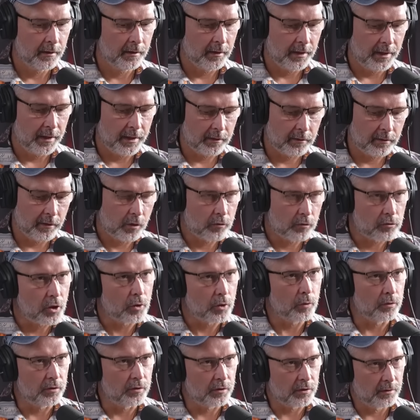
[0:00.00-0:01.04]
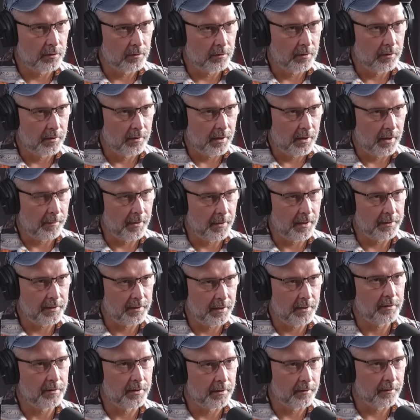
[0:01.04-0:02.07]
it erodes a
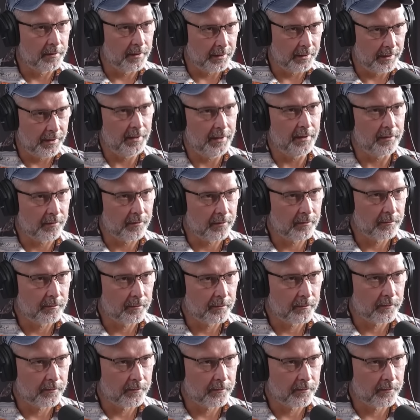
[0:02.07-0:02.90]
material it hits.